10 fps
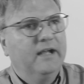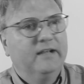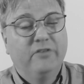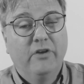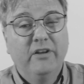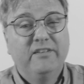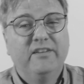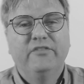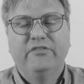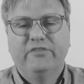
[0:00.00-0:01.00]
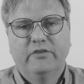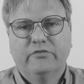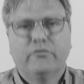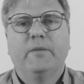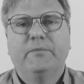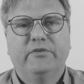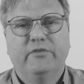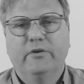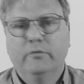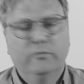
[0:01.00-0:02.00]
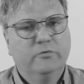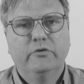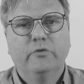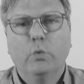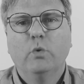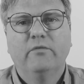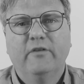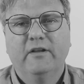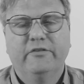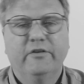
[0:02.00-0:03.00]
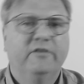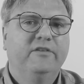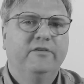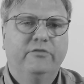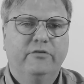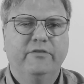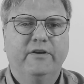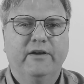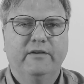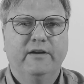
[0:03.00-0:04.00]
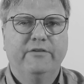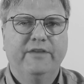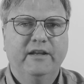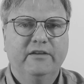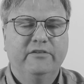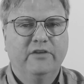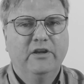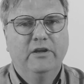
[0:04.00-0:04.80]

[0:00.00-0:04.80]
alternatives scripts, so Google for alternatives to figure out how that is.